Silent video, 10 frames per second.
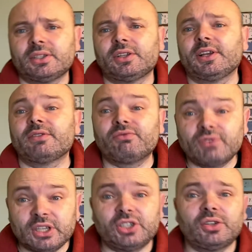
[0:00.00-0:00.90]
to the
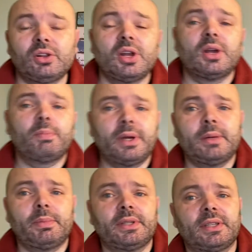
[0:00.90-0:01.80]
original
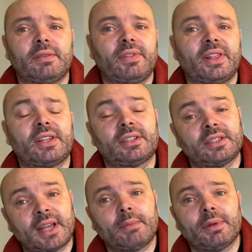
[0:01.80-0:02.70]
purpose of the
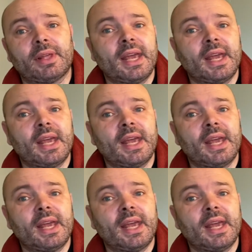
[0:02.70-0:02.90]
Sabbath.